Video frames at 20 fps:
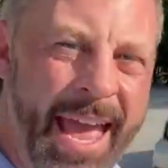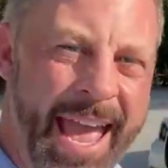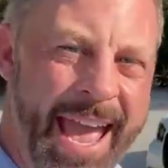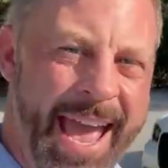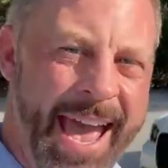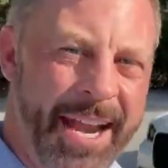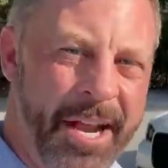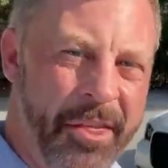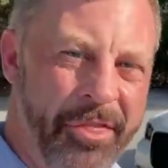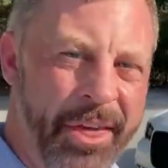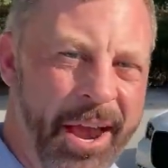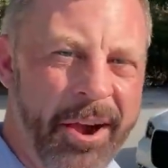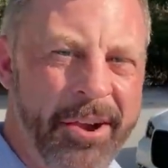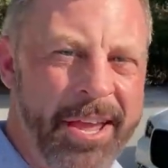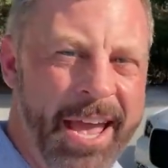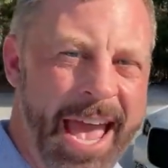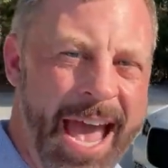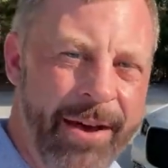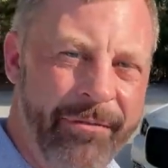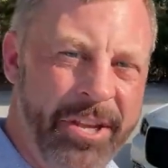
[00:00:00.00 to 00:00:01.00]
And there
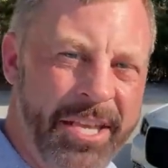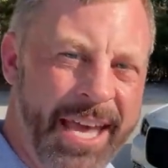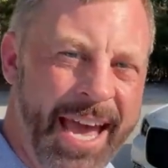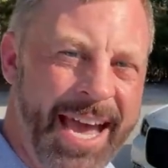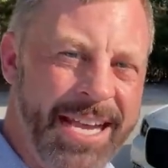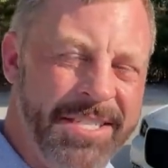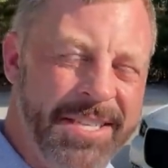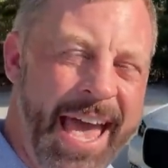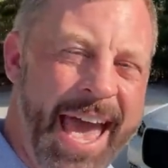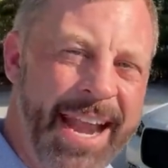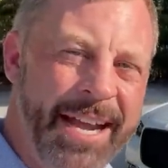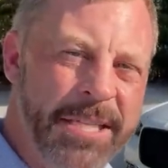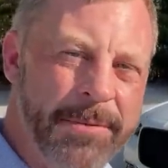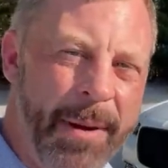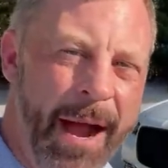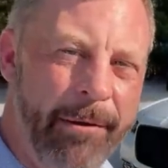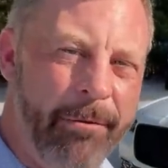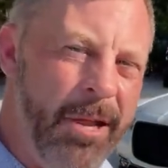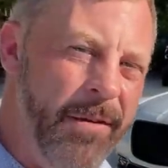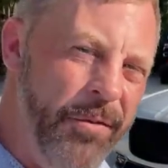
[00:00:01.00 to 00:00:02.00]
you have it, guys. That is
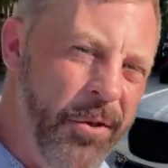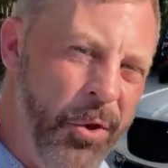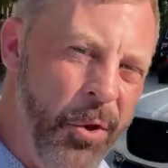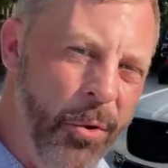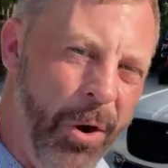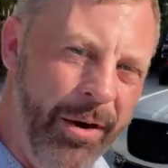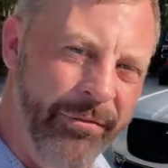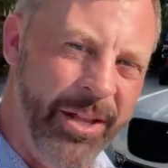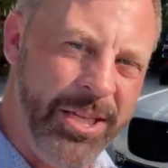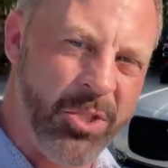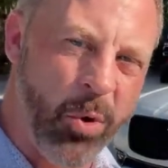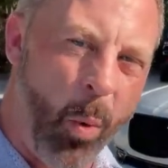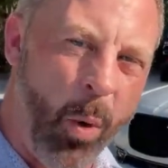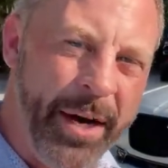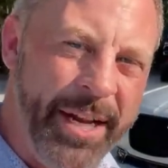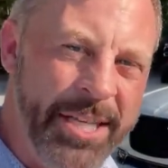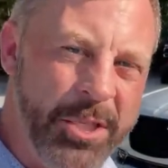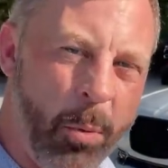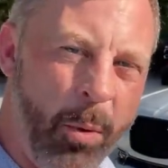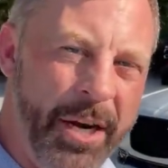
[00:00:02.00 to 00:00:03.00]
my review of the
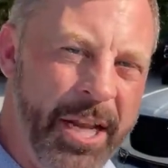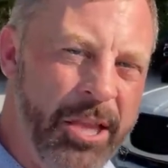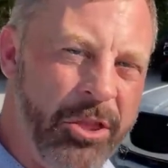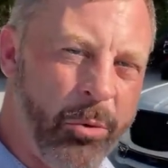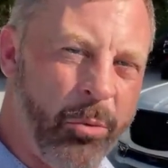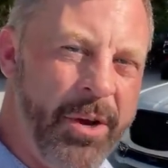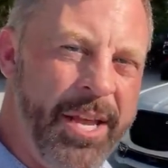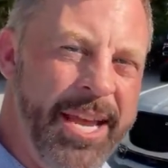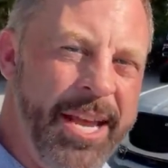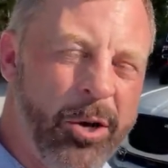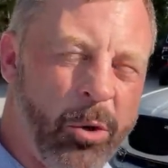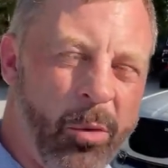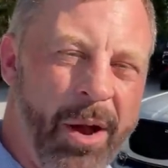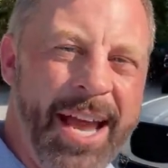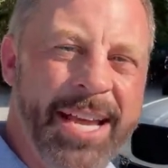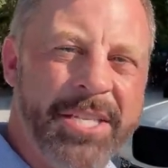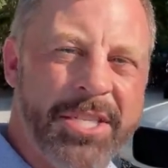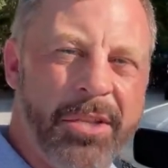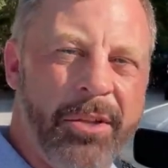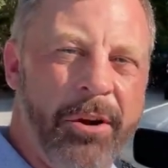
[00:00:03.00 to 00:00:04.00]
2023
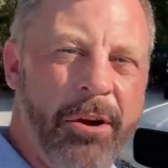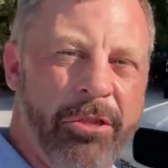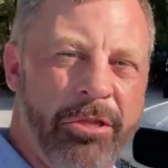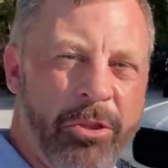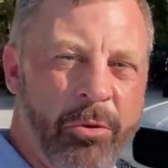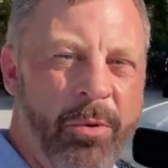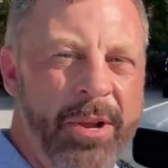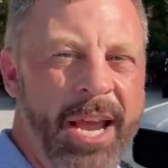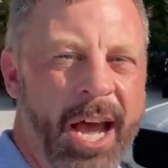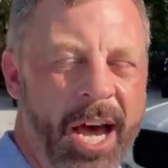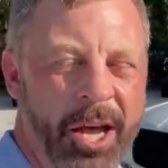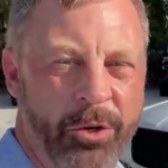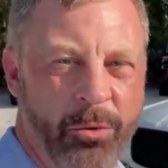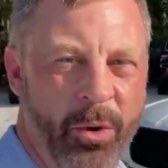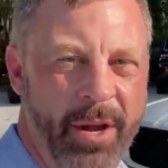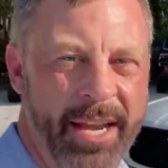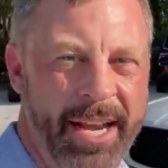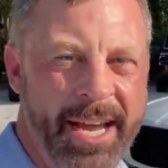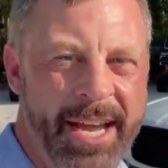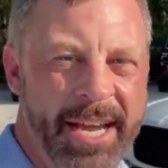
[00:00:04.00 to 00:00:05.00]
Chrysler
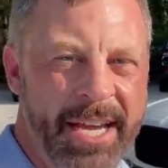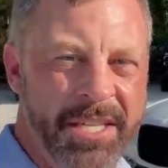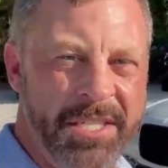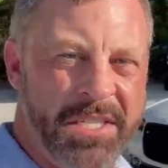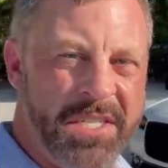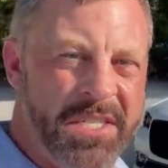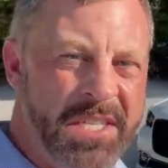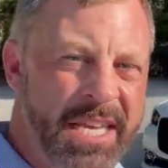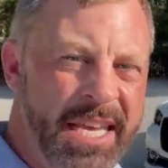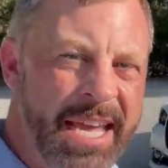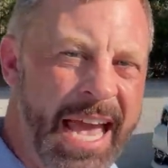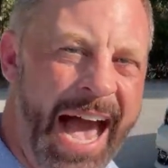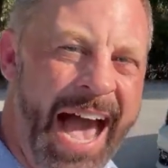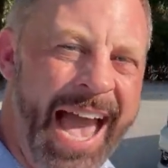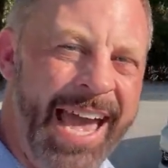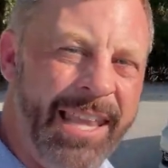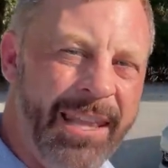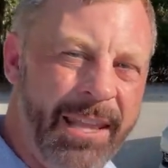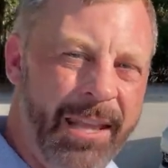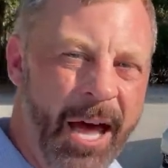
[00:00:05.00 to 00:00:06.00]
300C.
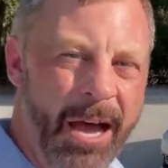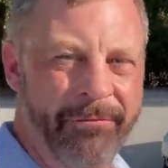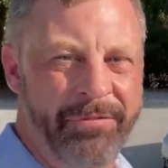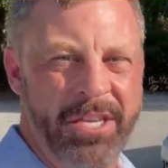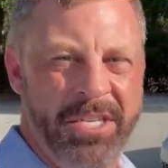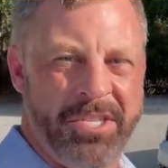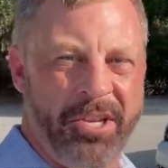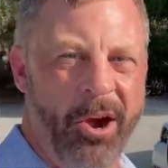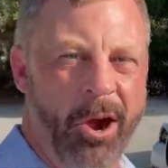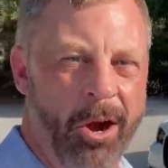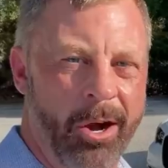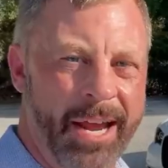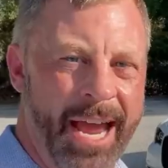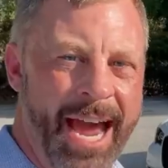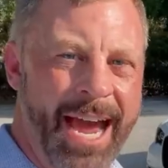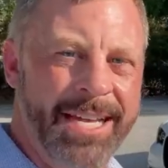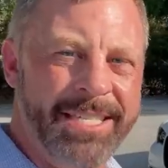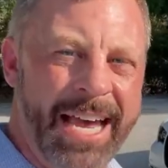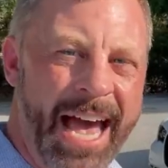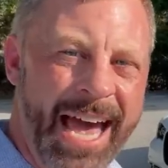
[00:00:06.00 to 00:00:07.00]
I love this car,
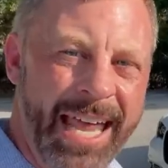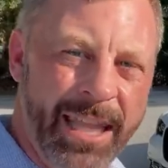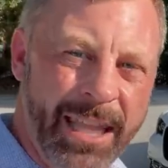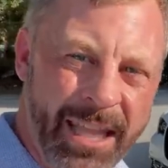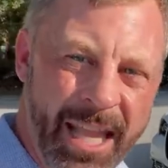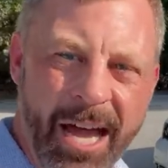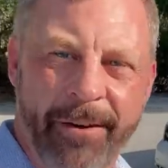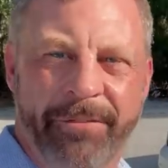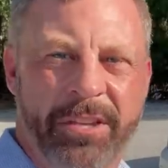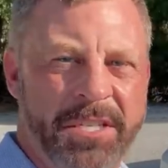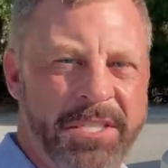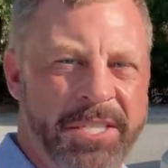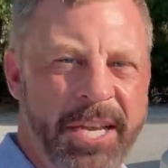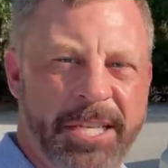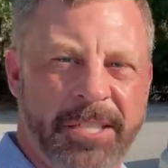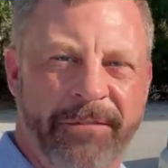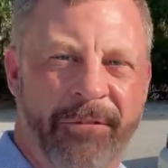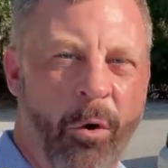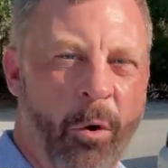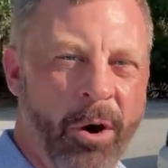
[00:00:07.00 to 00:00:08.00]
guys. I love the
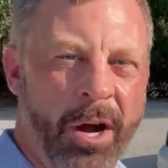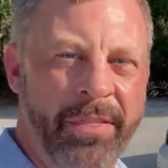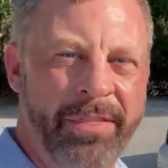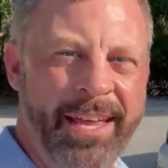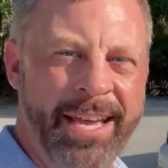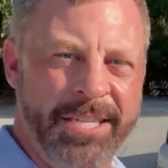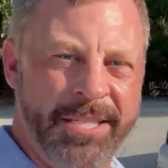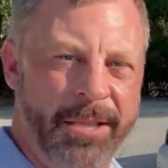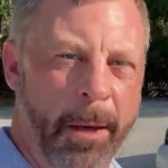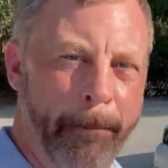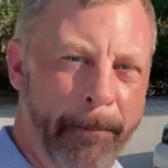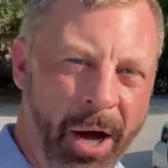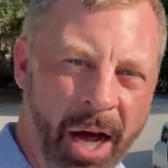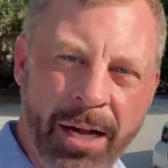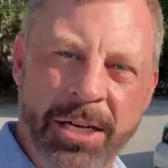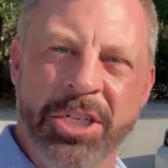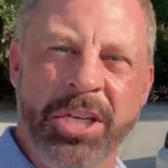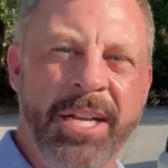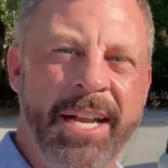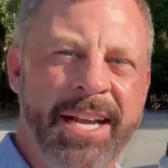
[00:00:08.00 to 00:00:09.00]
6.4 in this, the
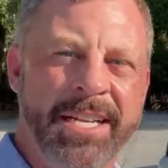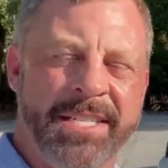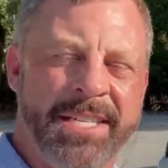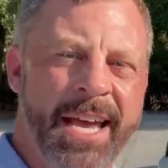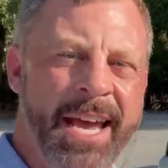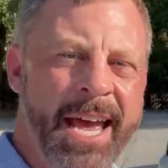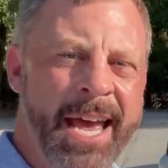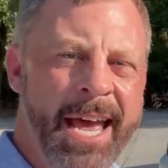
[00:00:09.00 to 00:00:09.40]
punchiness.